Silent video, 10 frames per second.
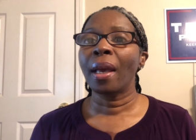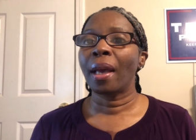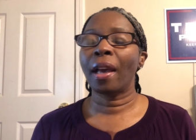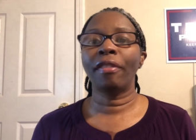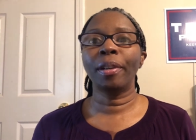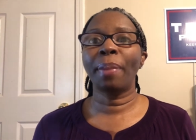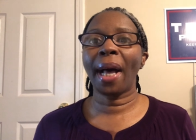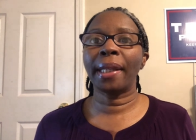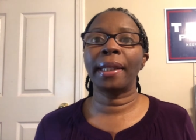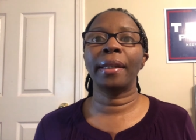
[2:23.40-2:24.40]

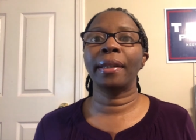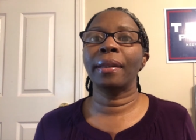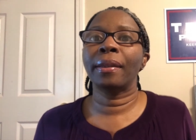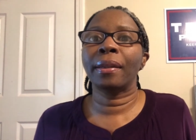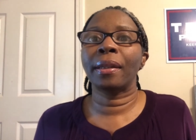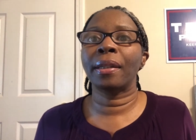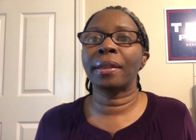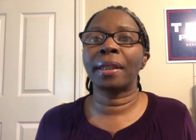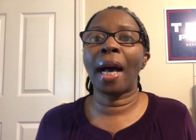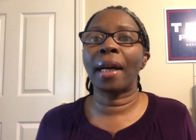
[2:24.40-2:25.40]
Everybody is
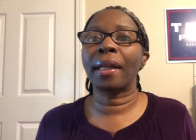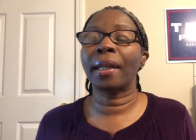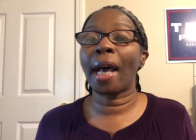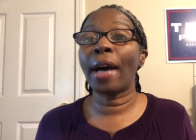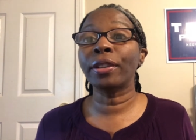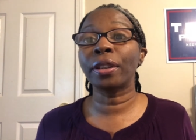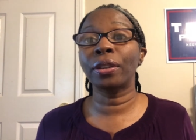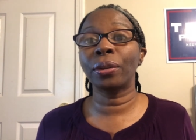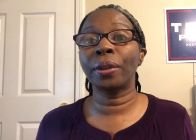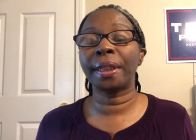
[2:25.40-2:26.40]
not cut out to
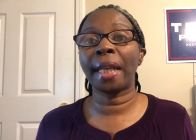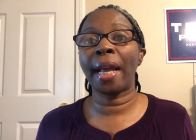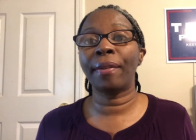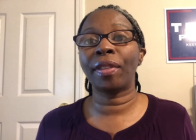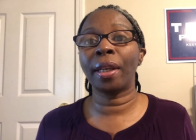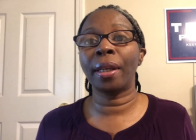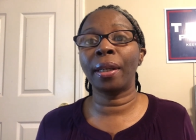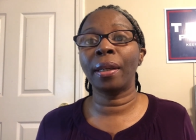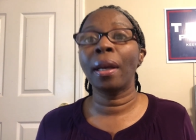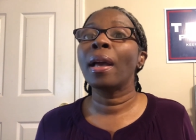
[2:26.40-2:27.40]
do the same
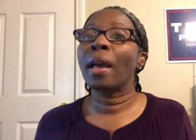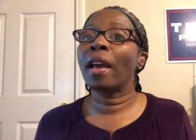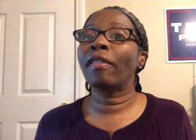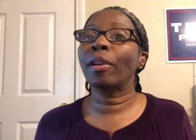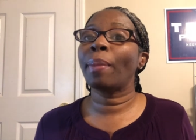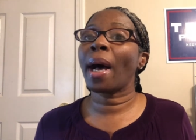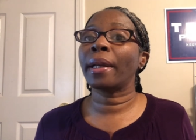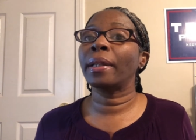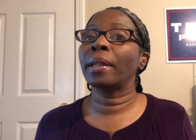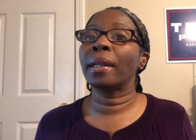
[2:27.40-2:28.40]
thing.
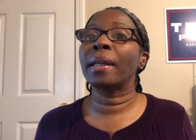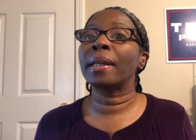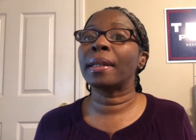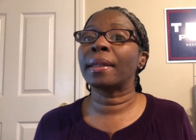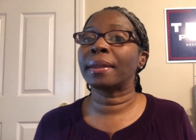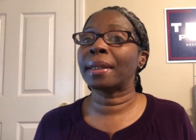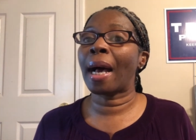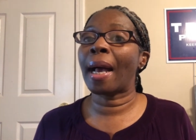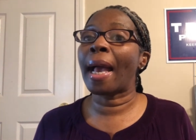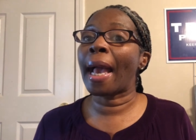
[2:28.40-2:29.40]
Everybody is
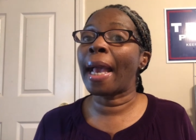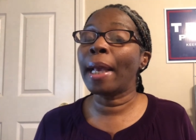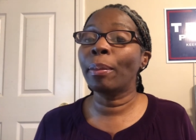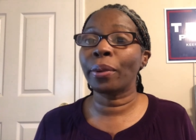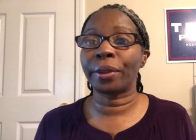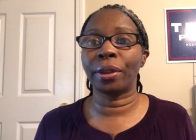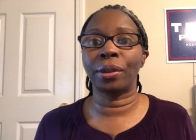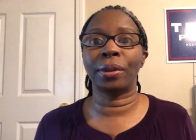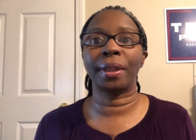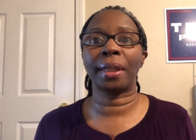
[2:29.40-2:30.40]
not able to do
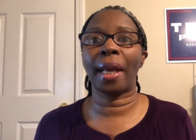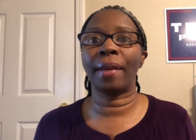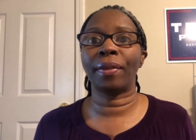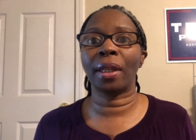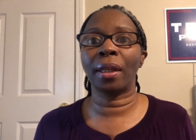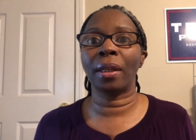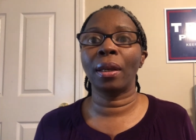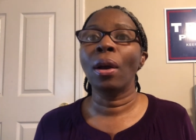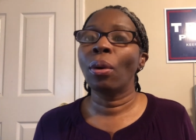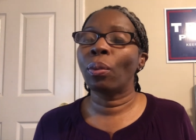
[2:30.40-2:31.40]
the same thing,
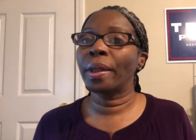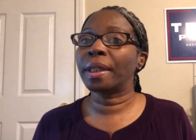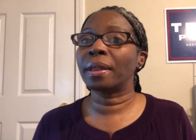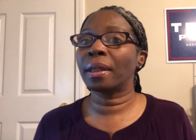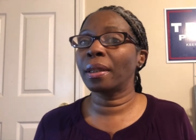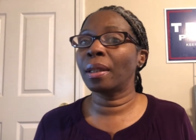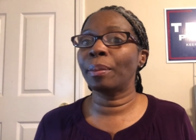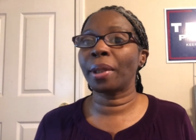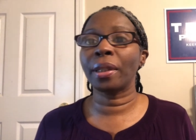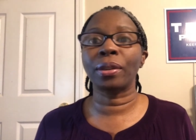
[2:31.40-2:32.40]
which is good
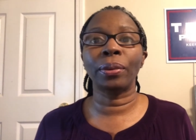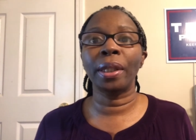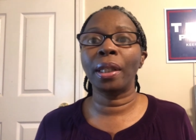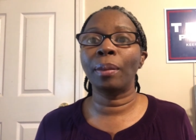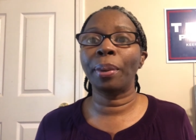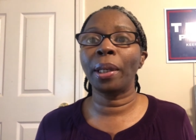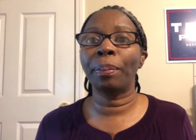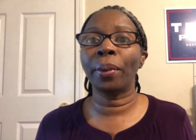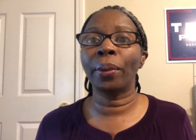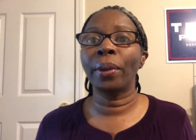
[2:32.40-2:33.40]
because we need
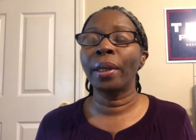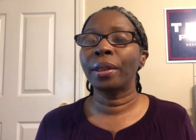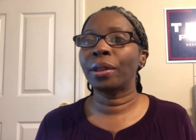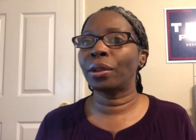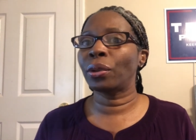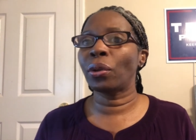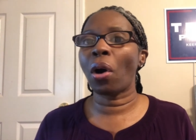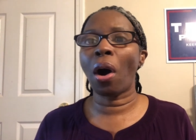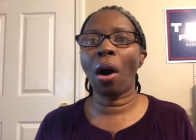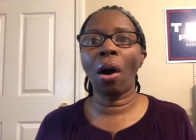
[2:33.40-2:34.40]
people to do
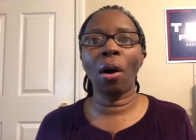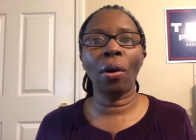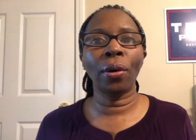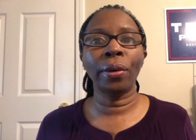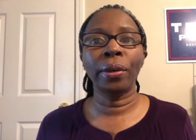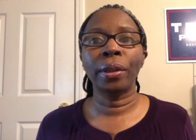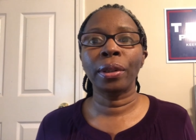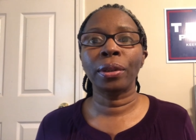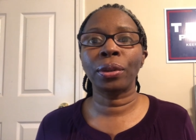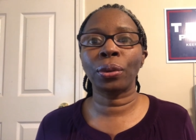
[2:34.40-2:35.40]
all
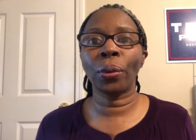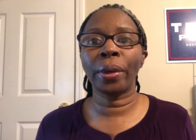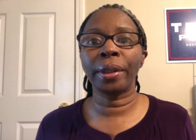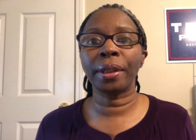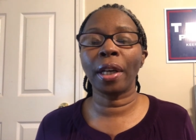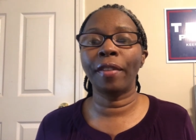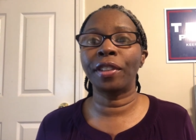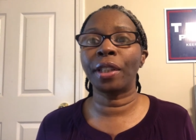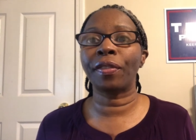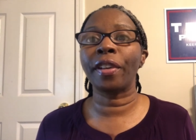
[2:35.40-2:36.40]
sorts of
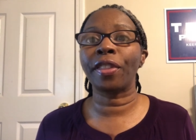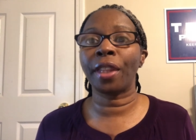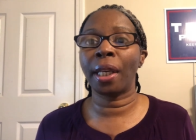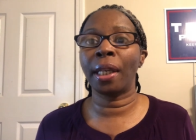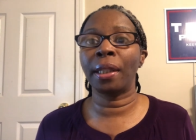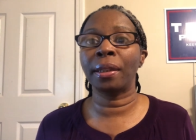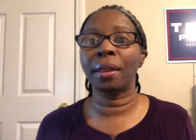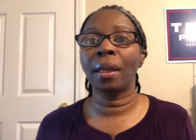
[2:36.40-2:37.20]
different things